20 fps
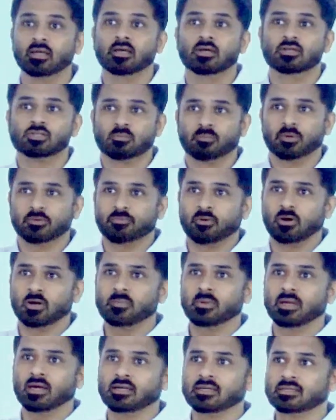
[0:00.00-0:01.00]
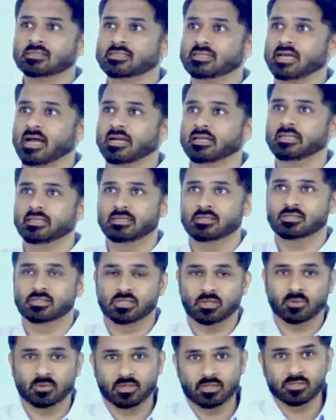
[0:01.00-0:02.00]
So before we understand these
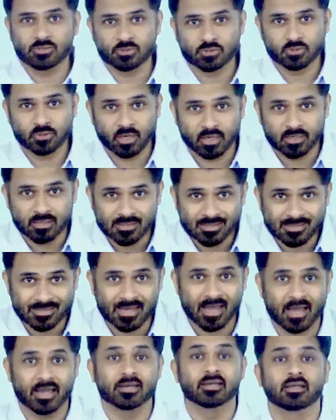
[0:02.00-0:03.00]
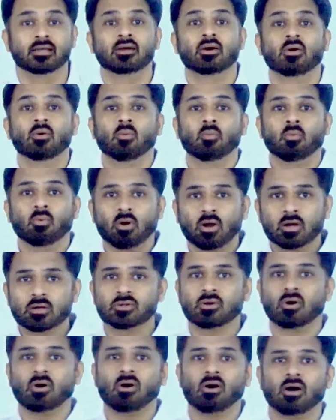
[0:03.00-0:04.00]
theories, we should understand
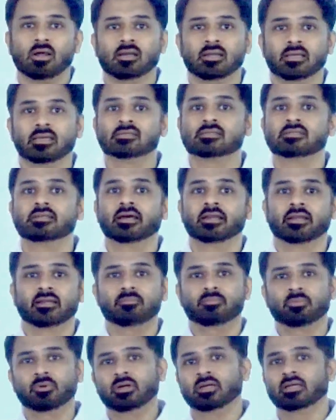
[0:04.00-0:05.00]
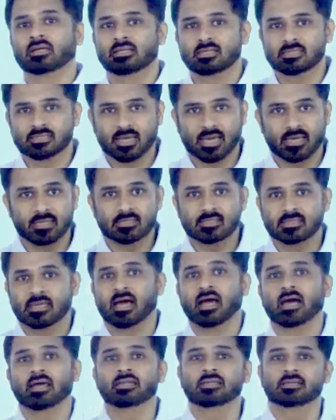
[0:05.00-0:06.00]
what all is there in political science
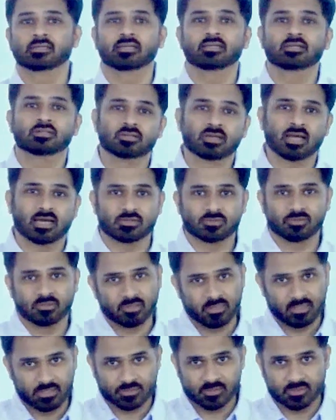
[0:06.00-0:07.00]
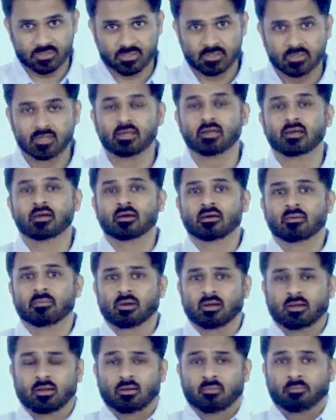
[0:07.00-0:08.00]
and international relations.
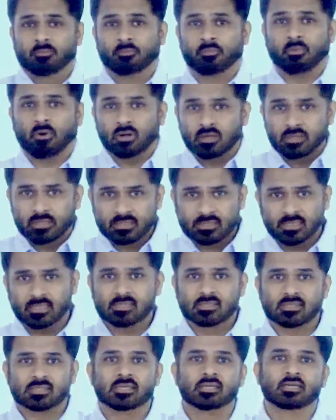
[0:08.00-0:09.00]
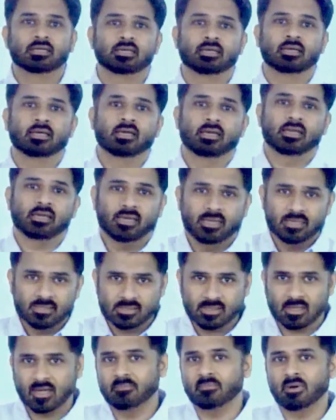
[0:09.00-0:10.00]
Politics is
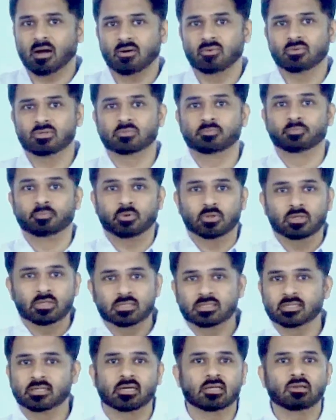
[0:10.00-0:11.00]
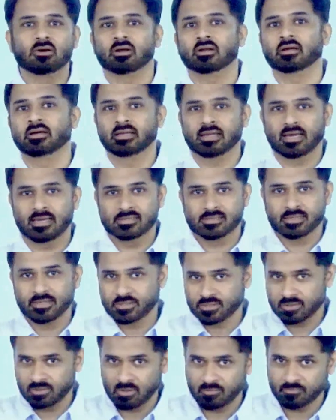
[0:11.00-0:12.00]
about political
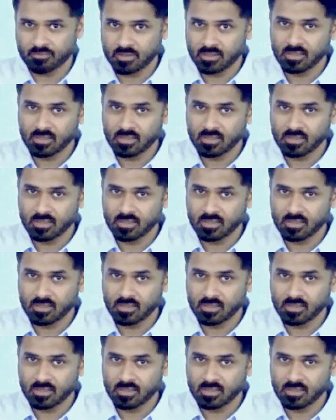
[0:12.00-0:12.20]
organization of the